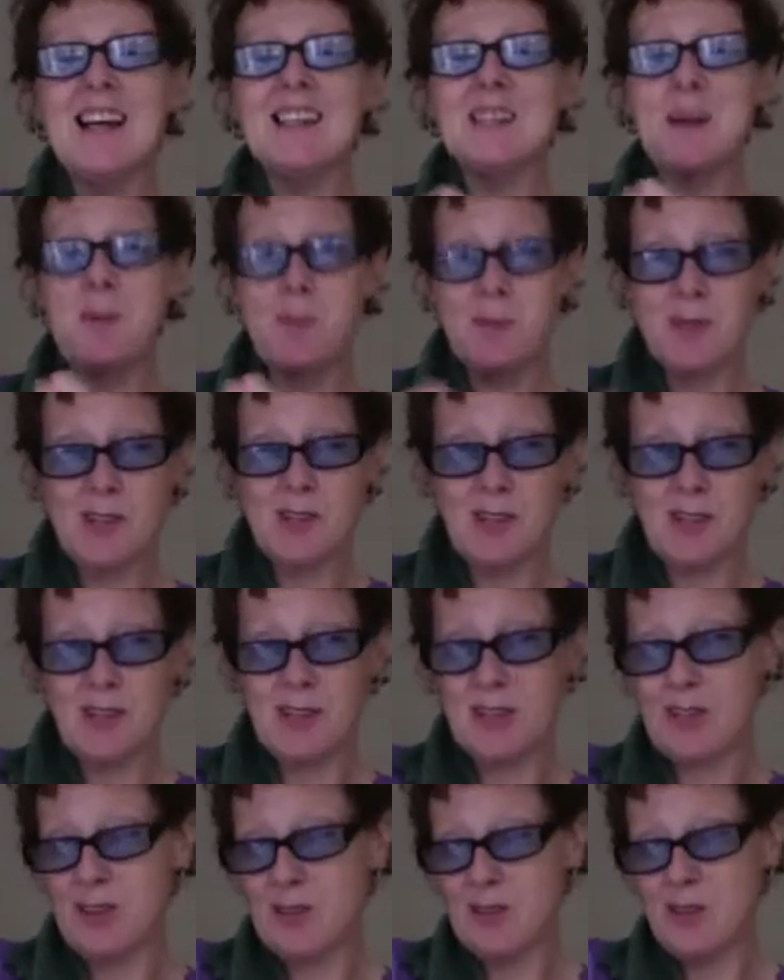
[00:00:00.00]
temperature
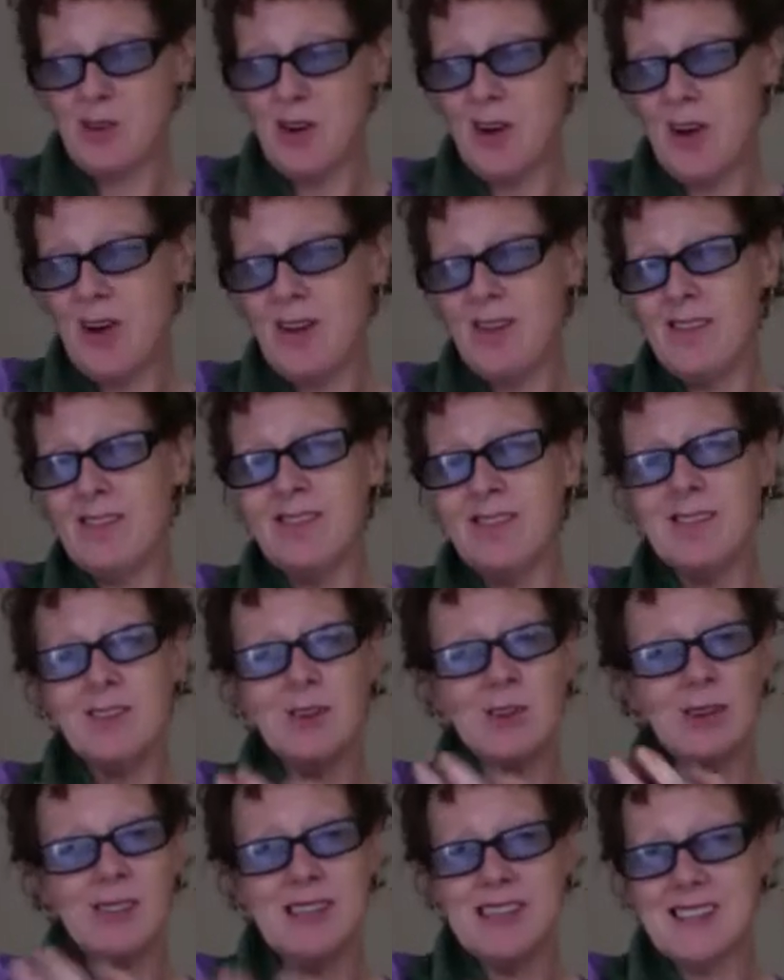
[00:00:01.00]
control,
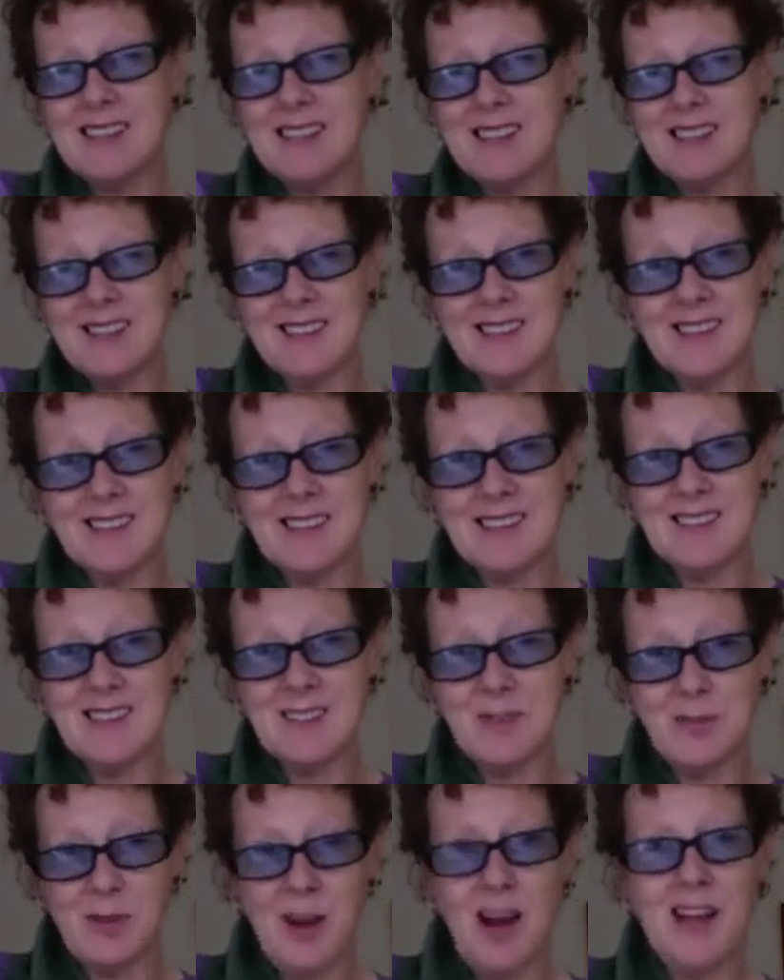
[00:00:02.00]
cooking
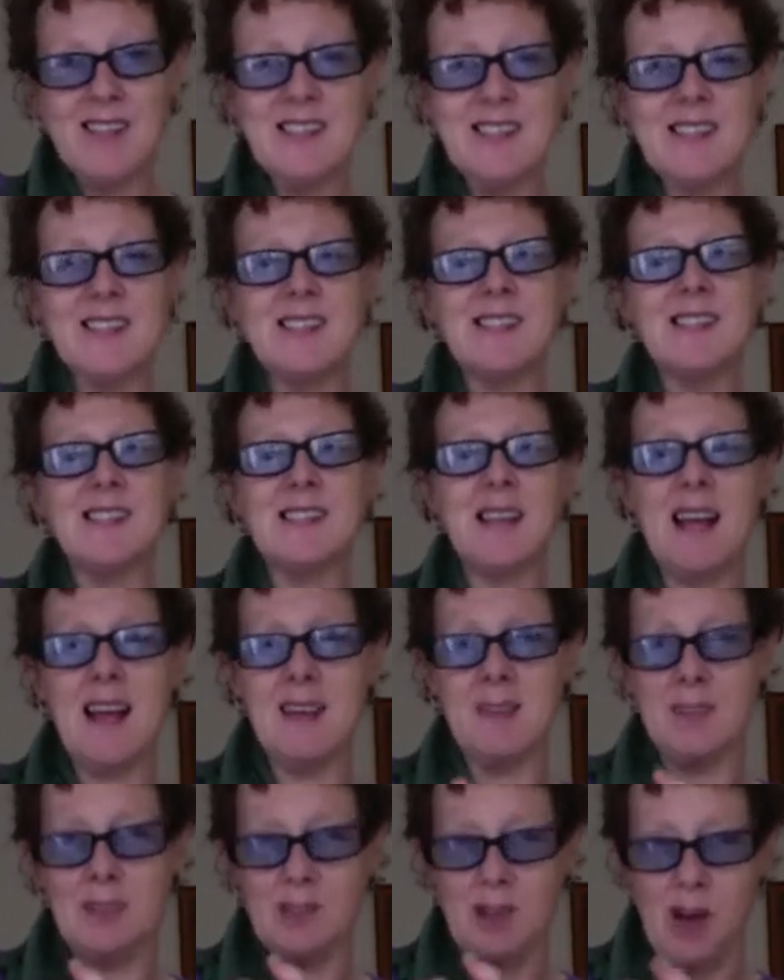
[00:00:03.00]
devices,
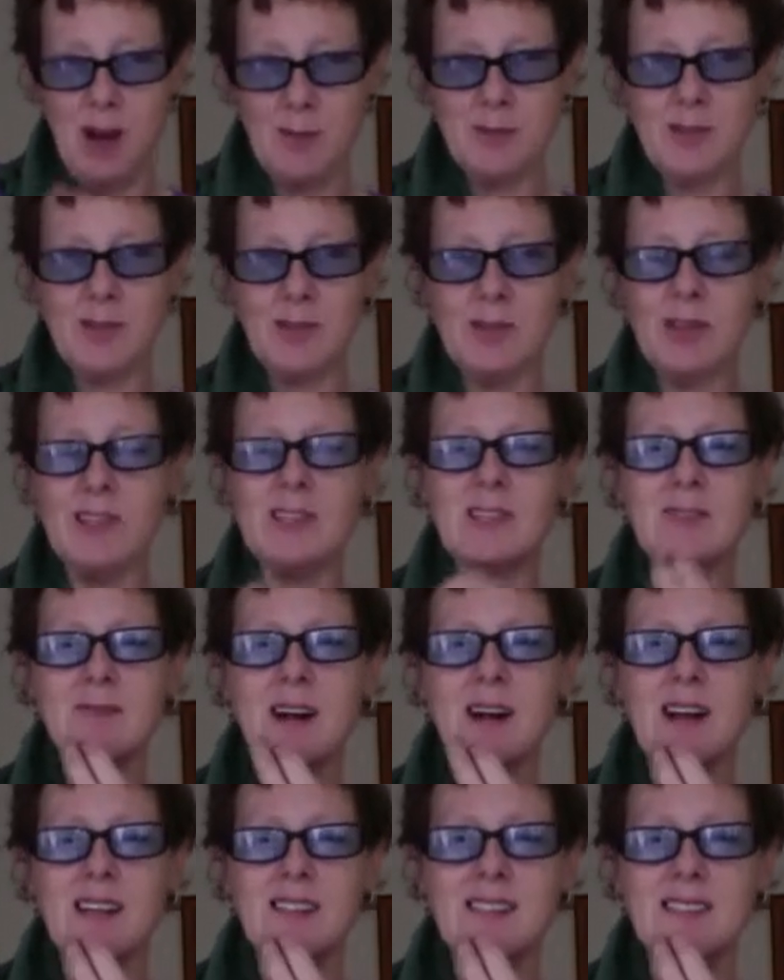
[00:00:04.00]
and the types of cooking
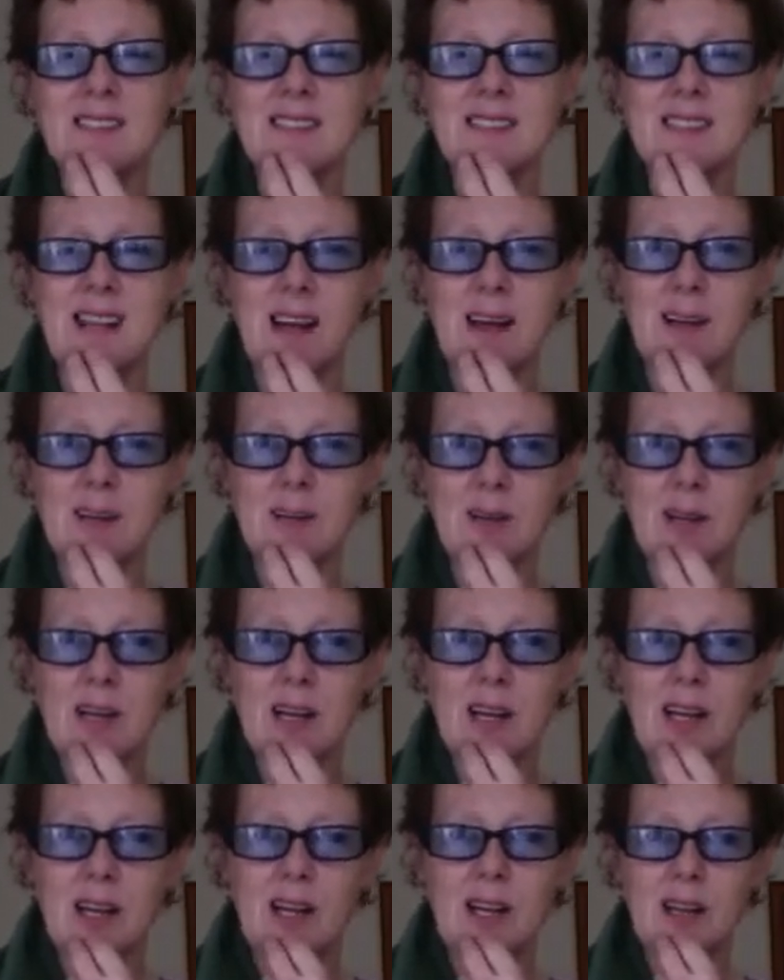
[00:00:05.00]
devices that
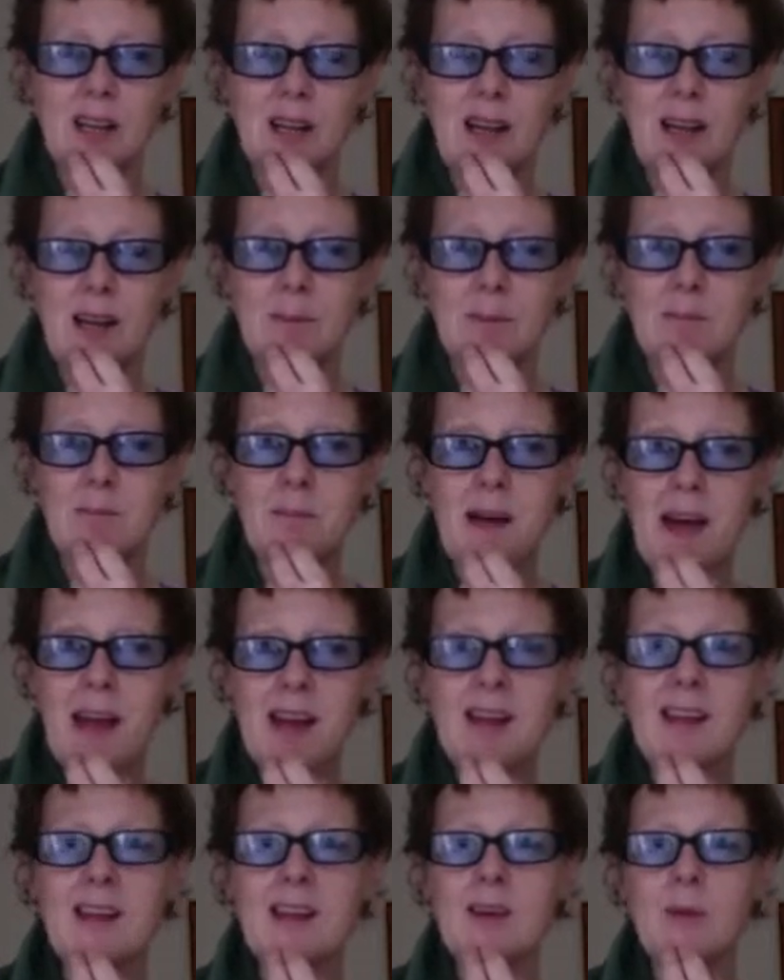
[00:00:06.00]

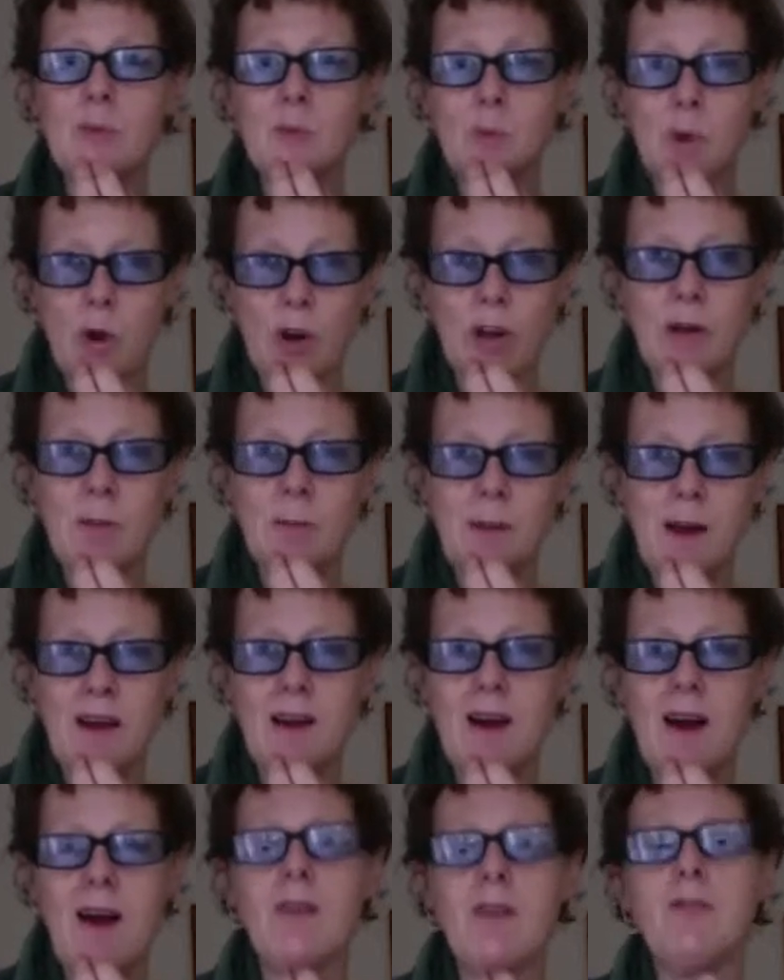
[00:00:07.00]
may work
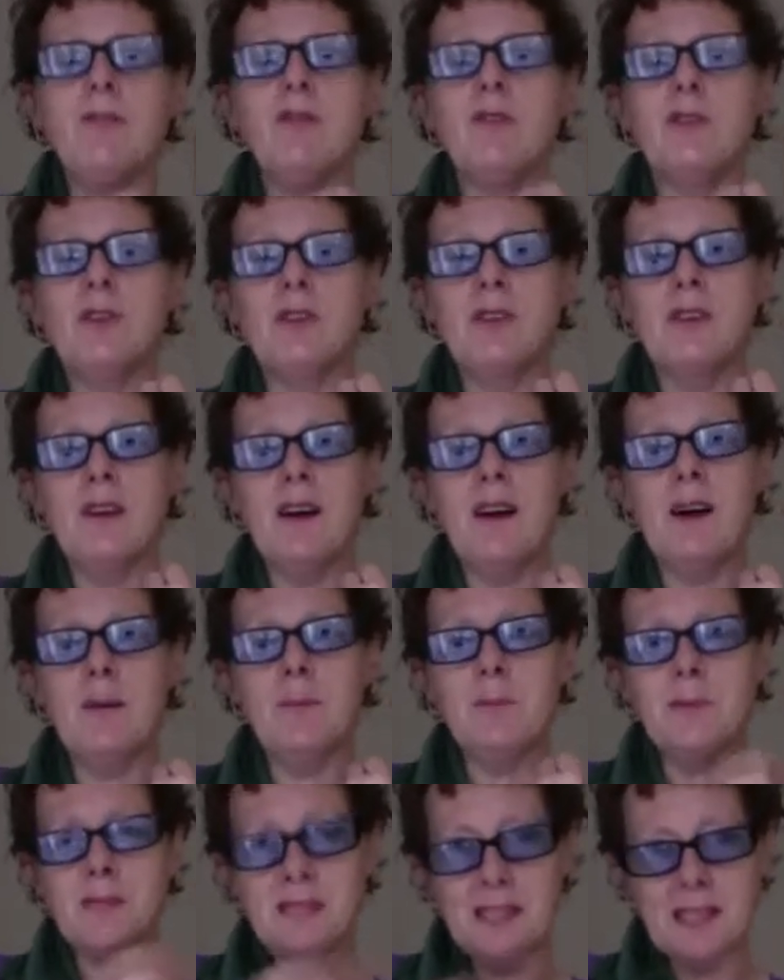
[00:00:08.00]
better for
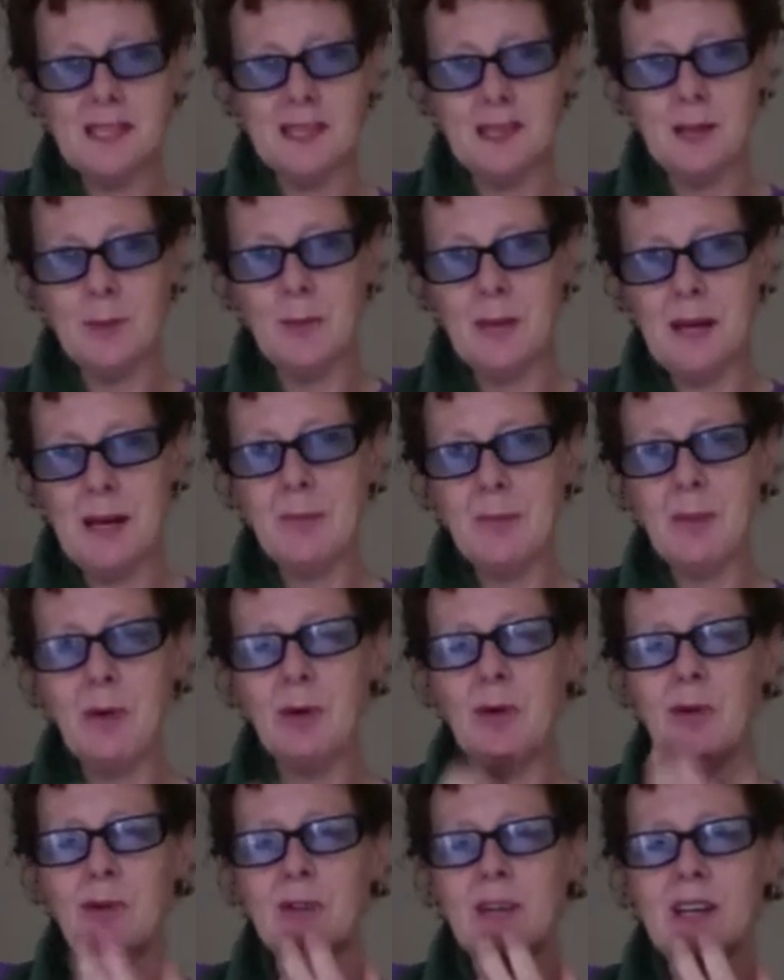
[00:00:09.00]
particular
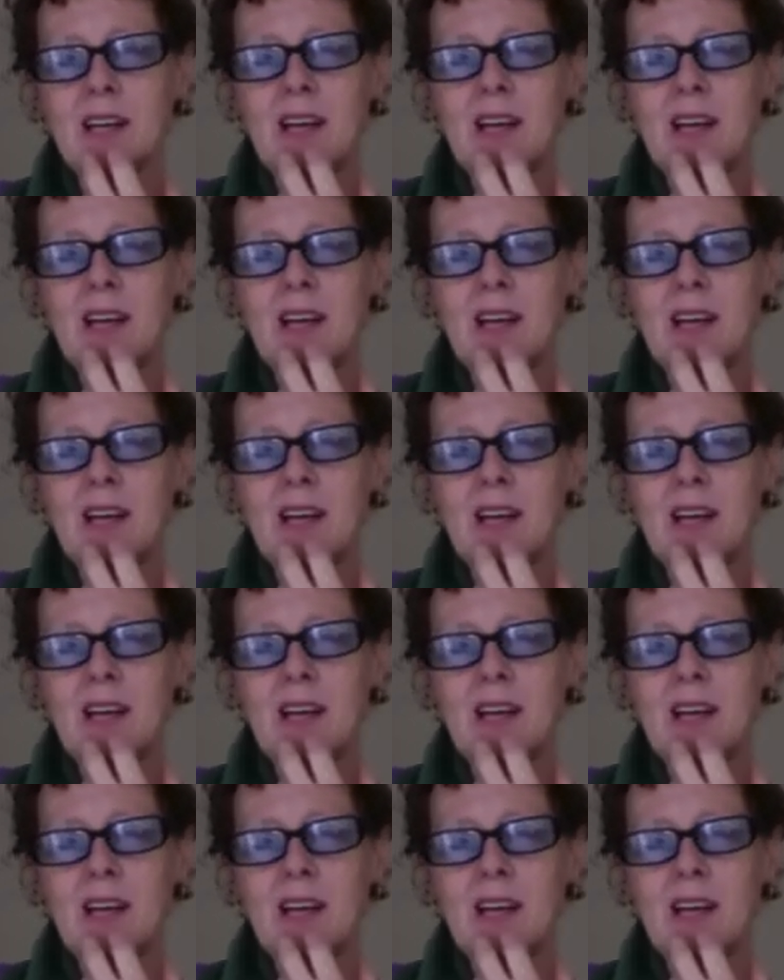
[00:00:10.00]
people.